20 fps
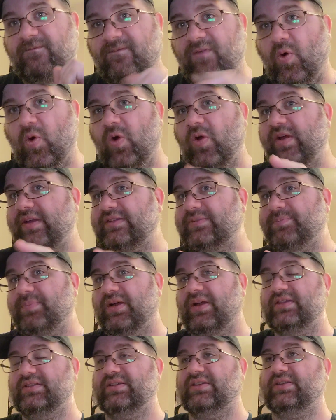for its
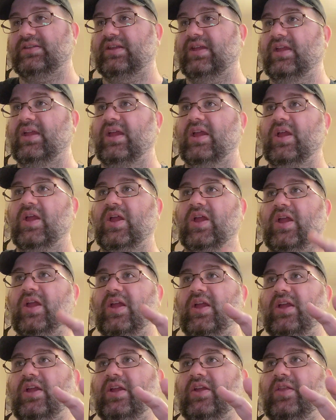budget
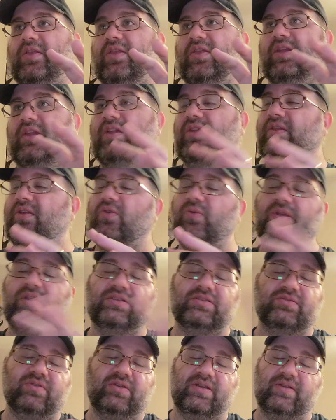the the
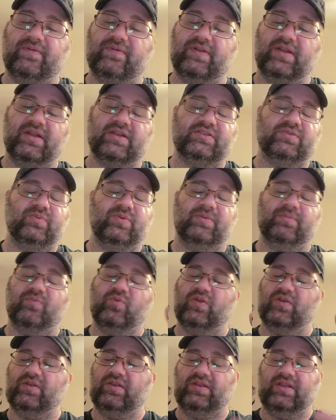green screen effects when
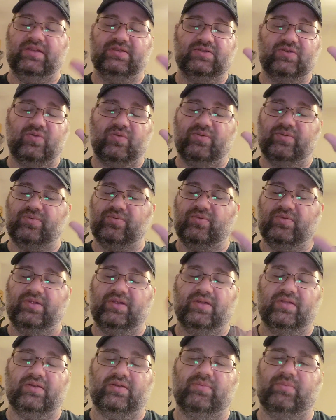when he's going through
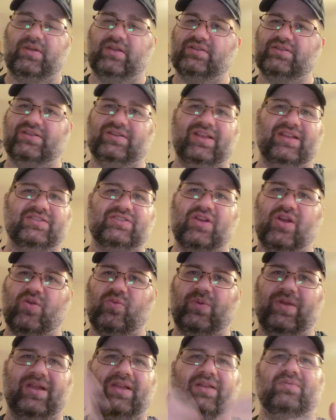the other dimension it's all
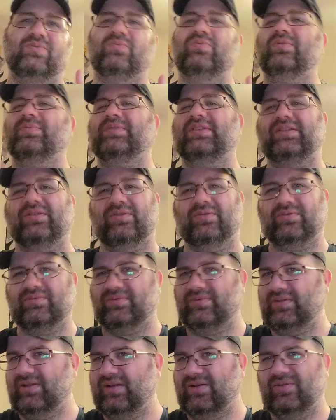red whoop-de-doo
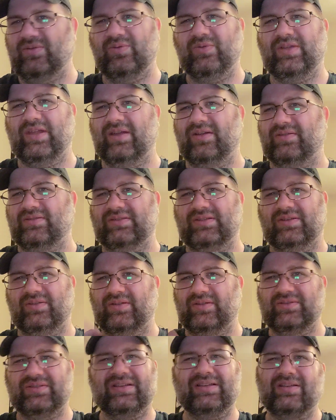you know who cares you
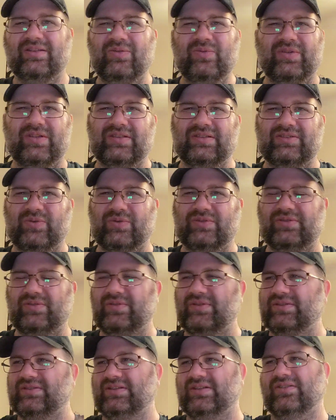know luke george
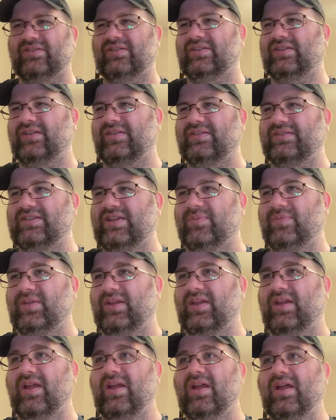lucas could have done the same
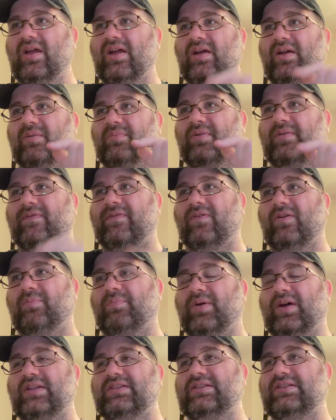thing but for a
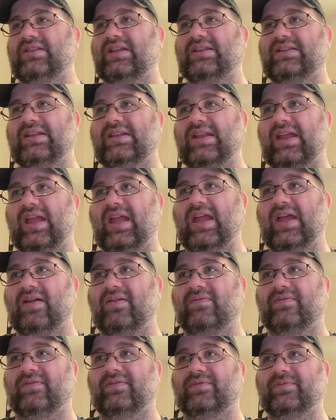budget that didn't
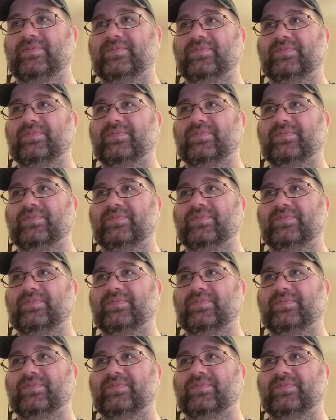have